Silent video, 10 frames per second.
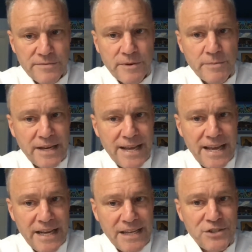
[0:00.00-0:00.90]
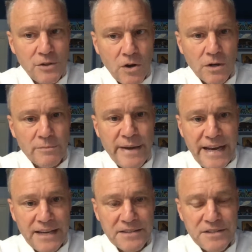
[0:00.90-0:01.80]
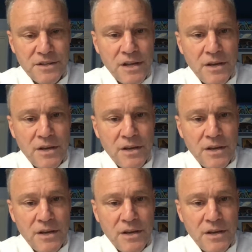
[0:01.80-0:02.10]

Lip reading: from an age long past